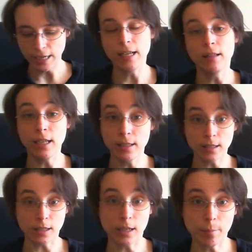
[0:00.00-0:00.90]
in the
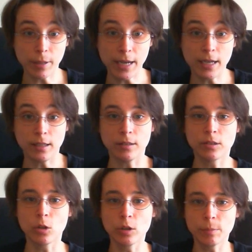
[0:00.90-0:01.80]
Eastern
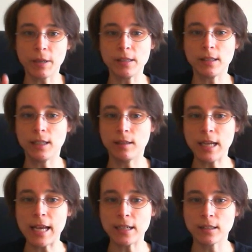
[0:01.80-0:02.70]
Campaign. So it's basically
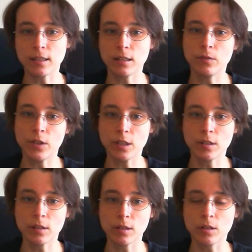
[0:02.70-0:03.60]
the Axis
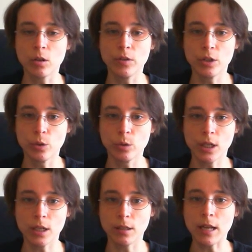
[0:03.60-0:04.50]
versus the Soviet
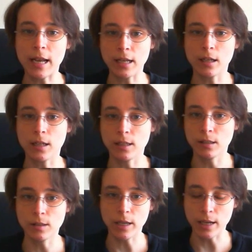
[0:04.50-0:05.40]
Union
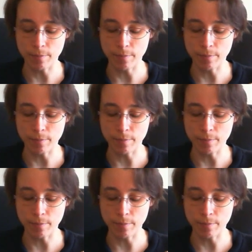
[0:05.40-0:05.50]
allies